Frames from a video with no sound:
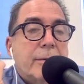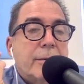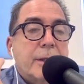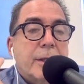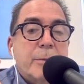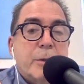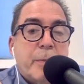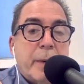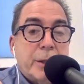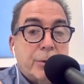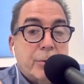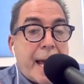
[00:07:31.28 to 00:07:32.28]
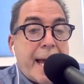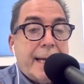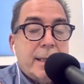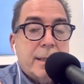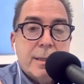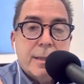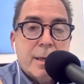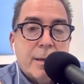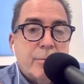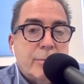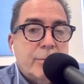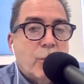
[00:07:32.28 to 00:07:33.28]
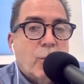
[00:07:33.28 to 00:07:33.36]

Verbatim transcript: some special case, some